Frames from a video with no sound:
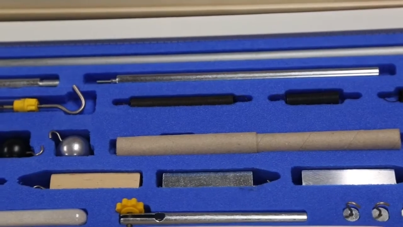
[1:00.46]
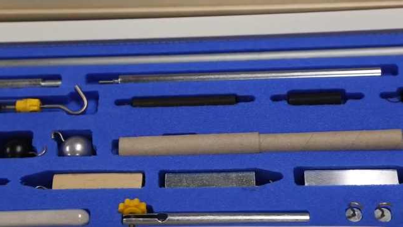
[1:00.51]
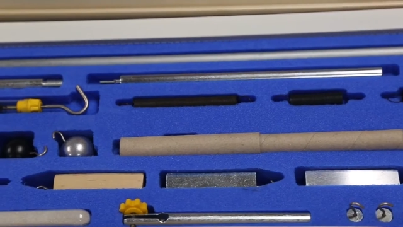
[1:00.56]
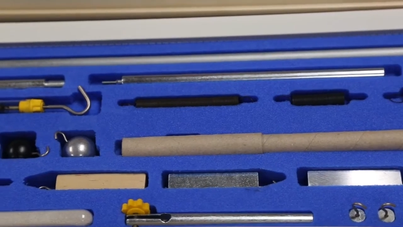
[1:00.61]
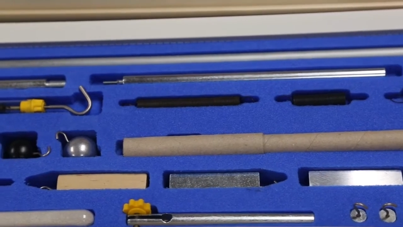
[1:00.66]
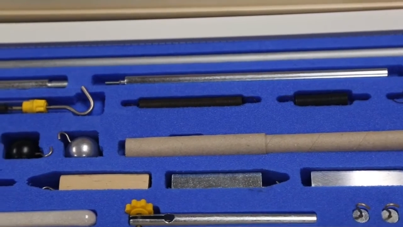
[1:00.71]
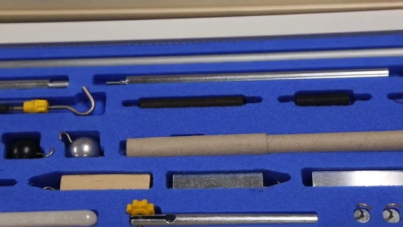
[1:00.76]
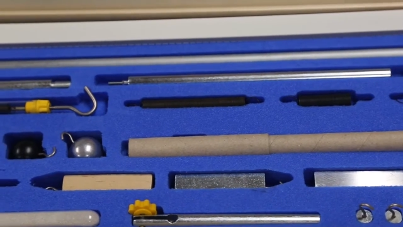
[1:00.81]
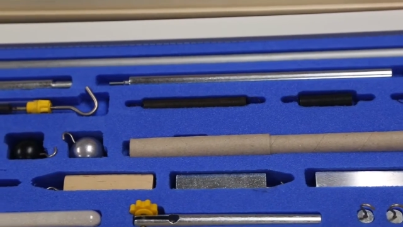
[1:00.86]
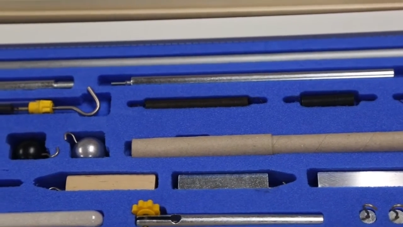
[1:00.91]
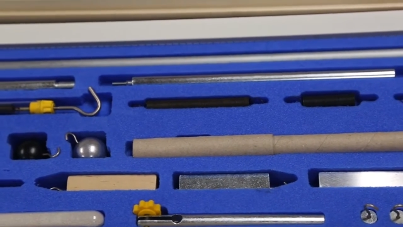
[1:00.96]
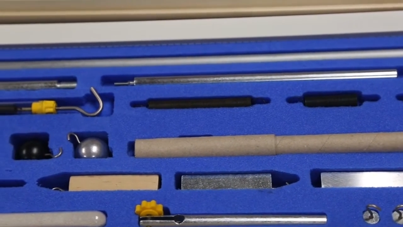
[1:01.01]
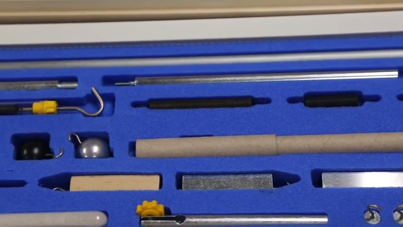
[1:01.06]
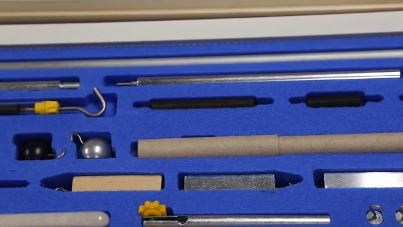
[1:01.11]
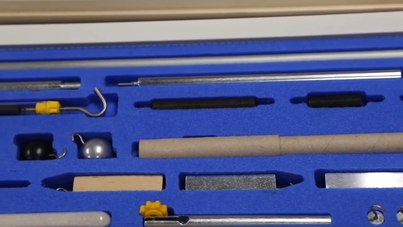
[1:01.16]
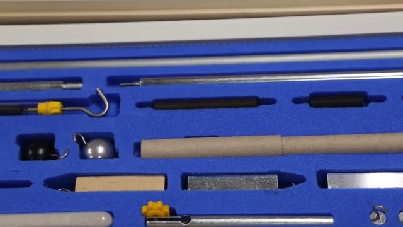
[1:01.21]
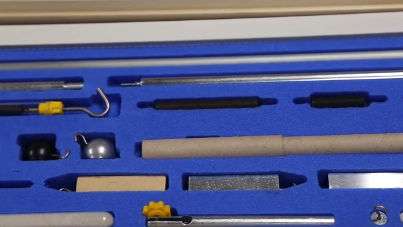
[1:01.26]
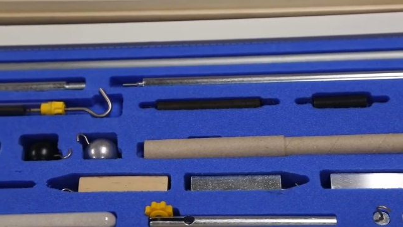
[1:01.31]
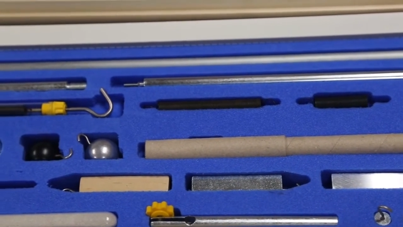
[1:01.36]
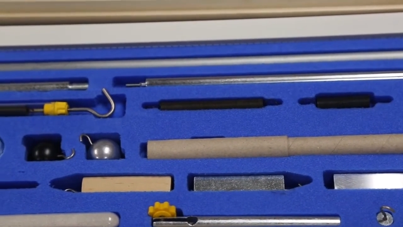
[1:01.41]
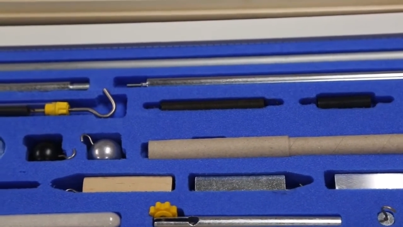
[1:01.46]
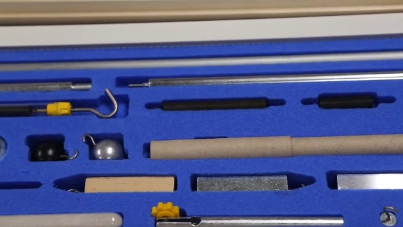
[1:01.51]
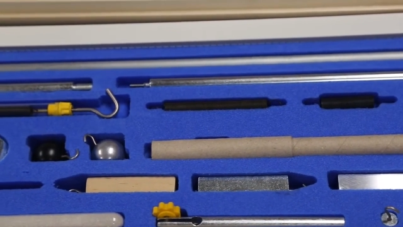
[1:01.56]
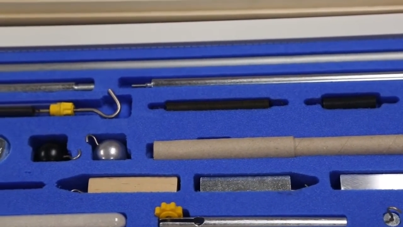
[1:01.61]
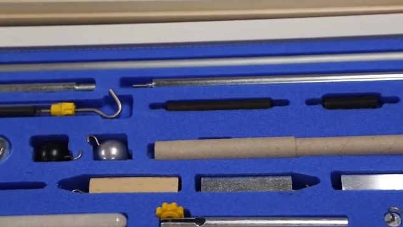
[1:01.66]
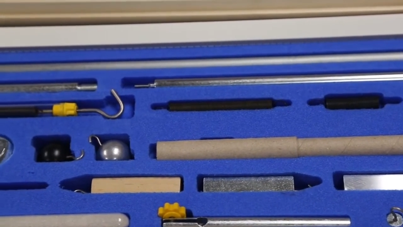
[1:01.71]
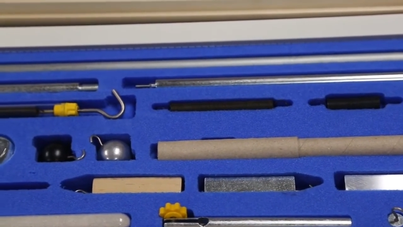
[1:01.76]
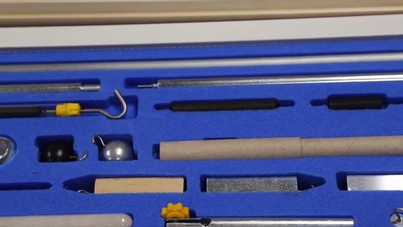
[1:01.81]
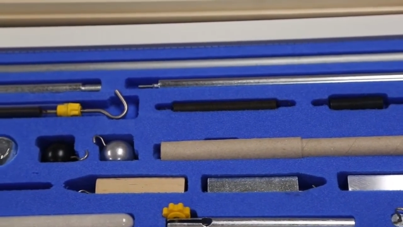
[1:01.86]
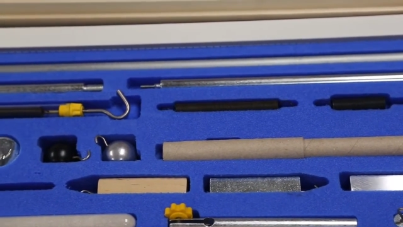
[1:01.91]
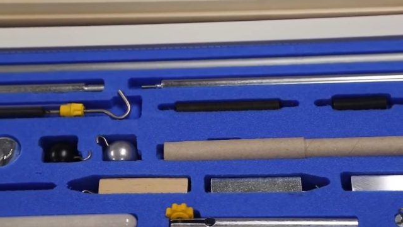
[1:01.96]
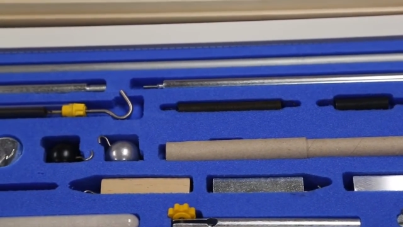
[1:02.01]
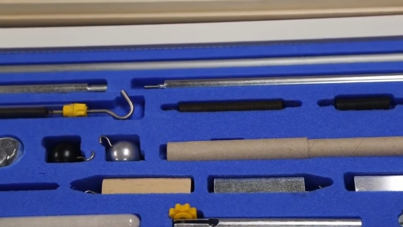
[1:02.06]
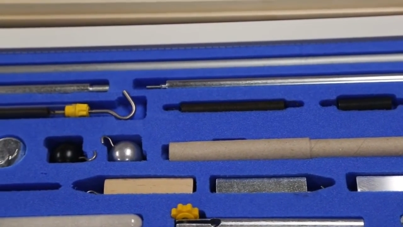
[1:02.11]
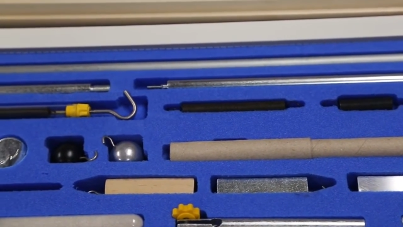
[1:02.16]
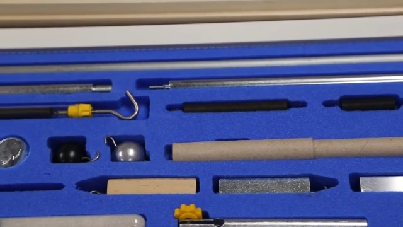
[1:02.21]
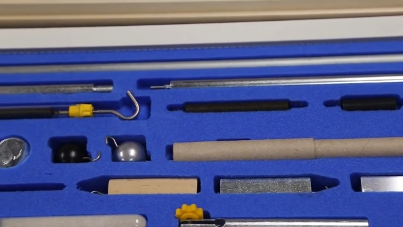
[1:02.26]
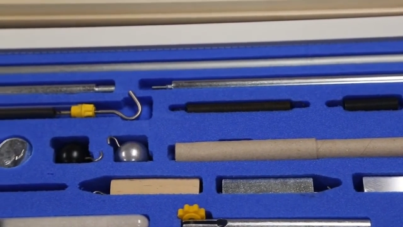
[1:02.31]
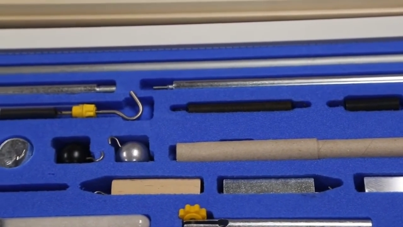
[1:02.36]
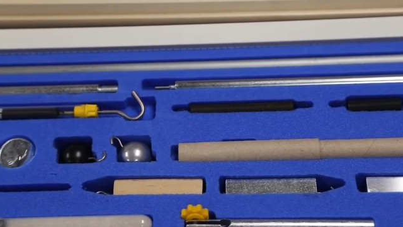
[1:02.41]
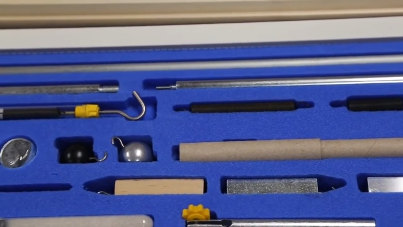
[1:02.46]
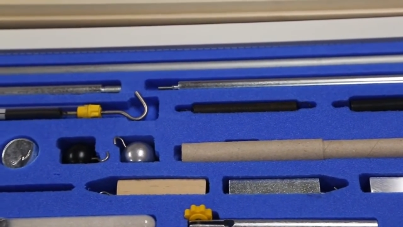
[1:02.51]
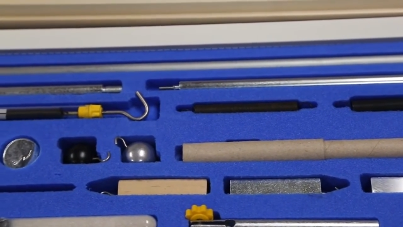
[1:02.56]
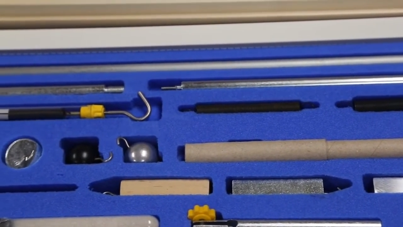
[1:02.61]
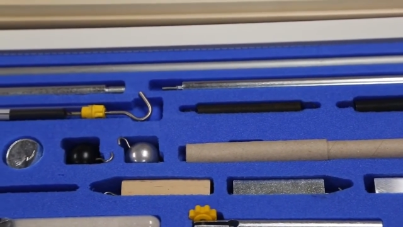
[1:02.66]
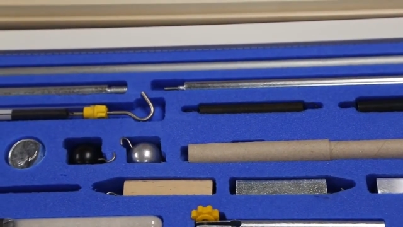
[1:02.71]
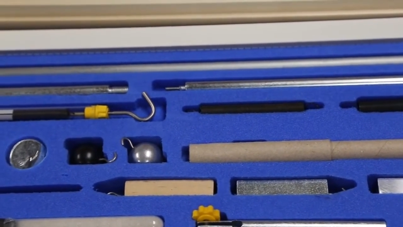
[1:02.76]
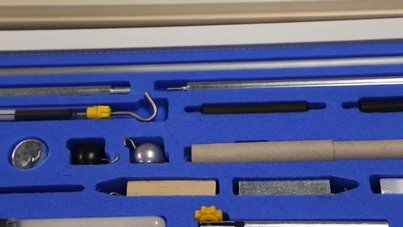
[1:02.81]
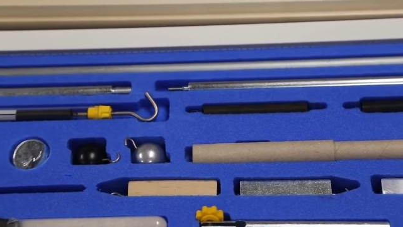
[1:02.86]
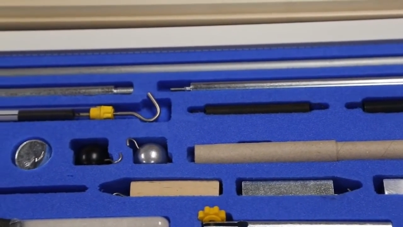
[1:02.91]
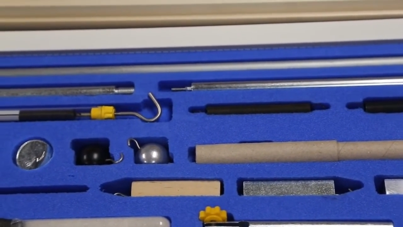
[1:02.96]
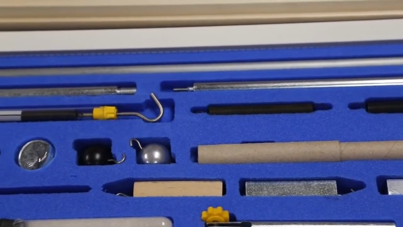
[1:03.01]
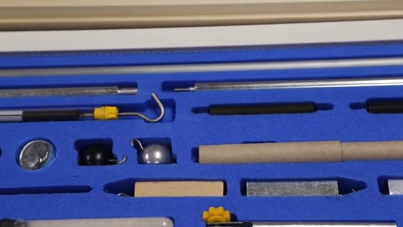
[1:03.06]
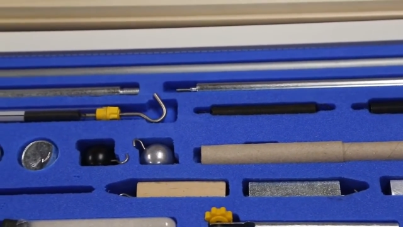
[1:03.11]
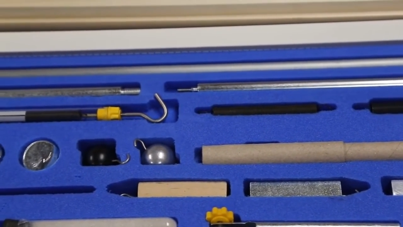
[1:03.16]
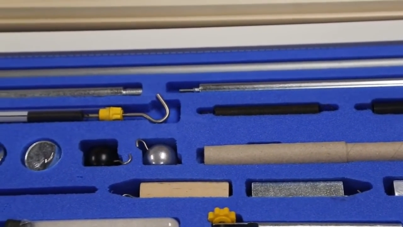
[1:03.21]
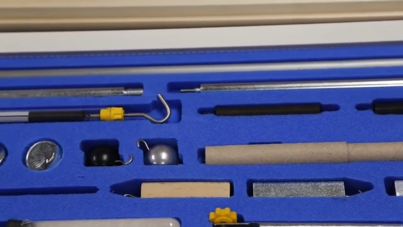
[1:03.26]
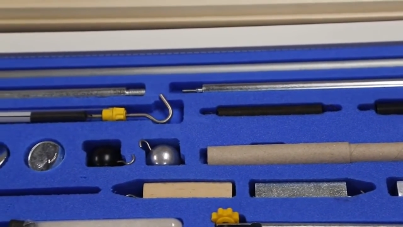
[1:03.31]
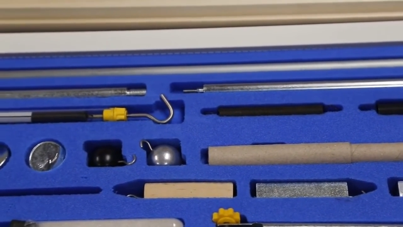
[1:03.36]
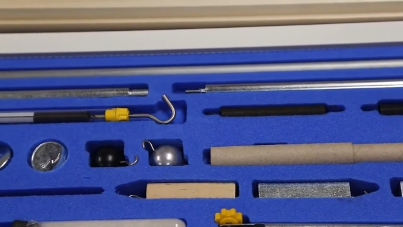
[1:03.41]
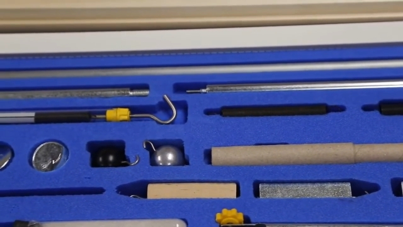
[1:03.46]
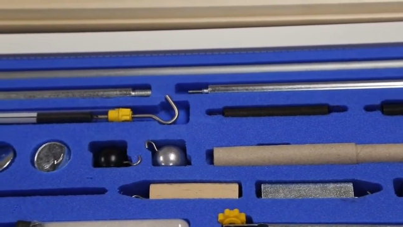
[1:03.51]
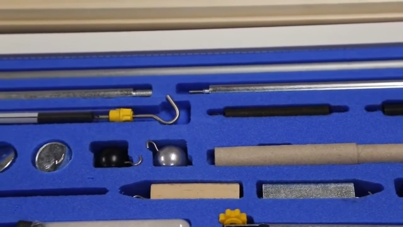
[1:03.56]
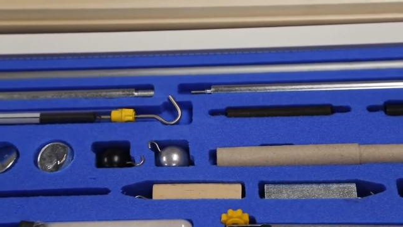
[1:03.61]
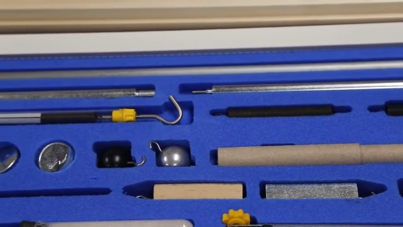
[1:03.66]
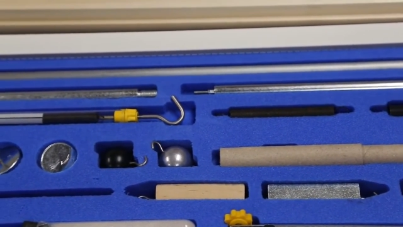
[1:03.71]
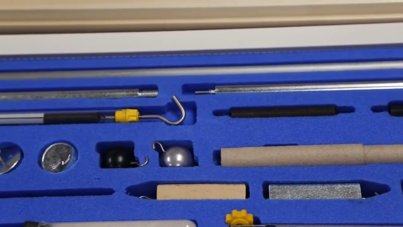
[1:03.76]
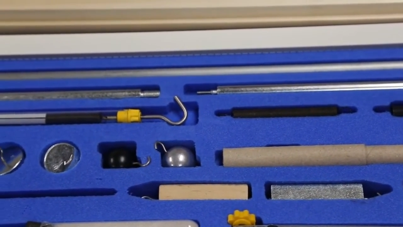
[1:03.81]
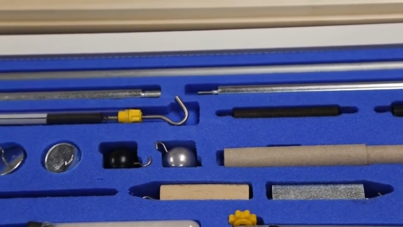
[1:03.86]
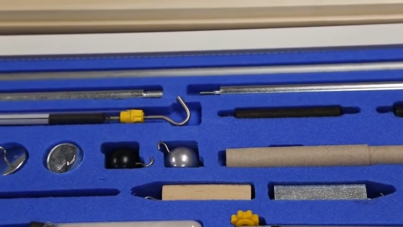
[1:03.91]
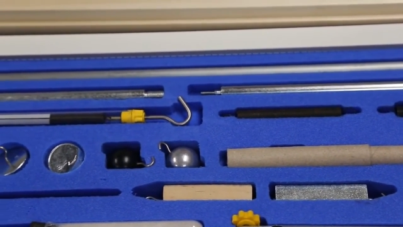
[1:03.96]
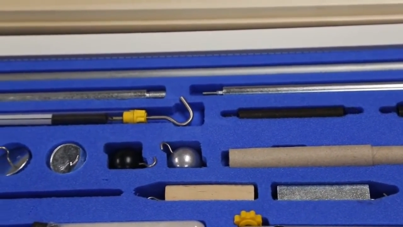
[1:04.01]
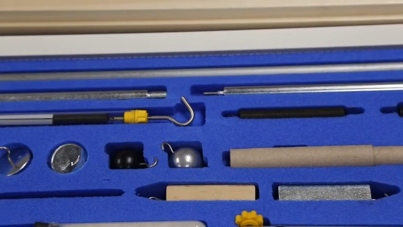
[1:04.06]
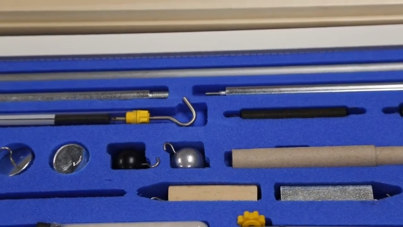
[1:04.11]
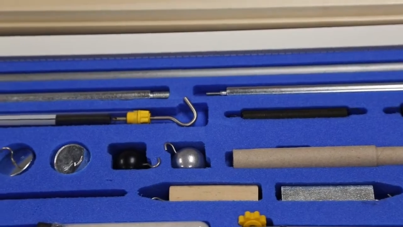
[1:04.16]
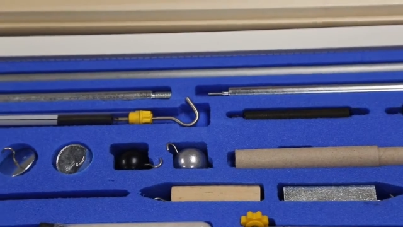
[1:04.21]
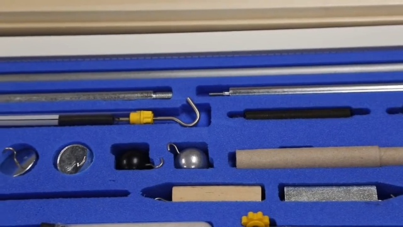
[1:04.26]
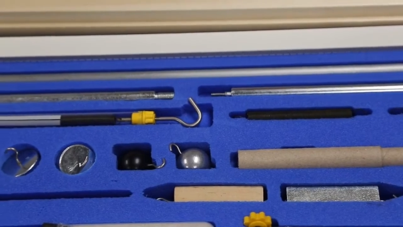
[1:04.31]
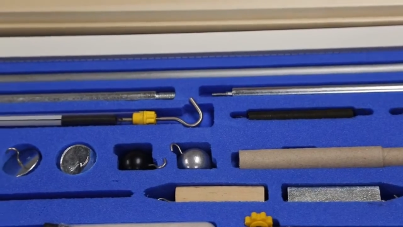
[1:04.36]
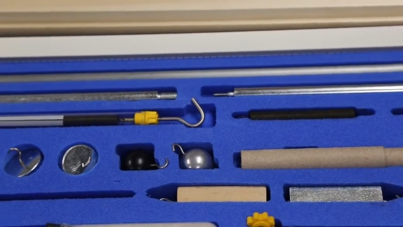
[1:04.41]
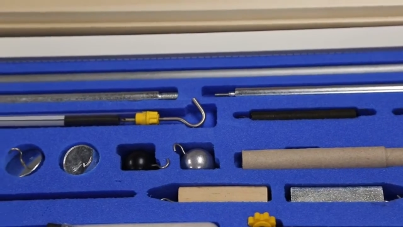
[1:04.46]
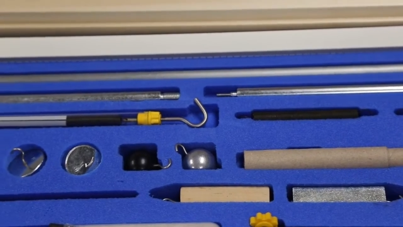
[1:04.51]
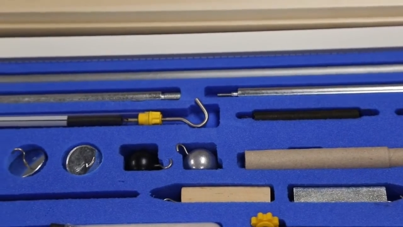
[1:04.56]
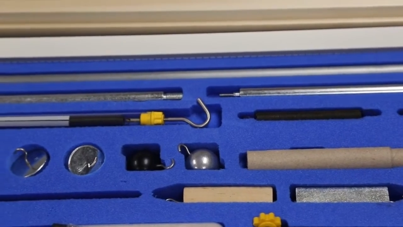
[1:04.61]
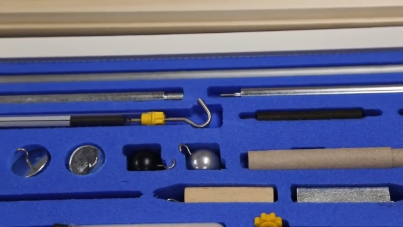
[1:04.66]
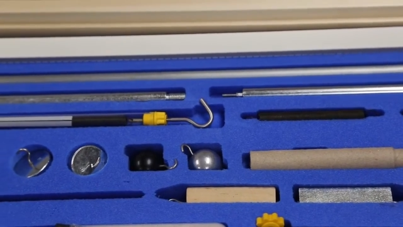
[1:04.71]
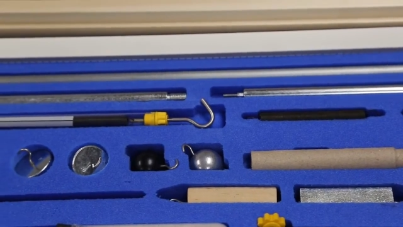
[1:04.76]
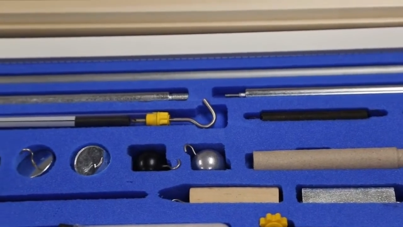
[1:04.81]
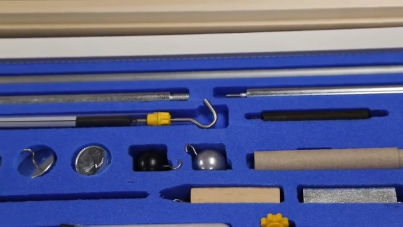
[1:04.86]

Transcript: Nobody's mouth can be seen.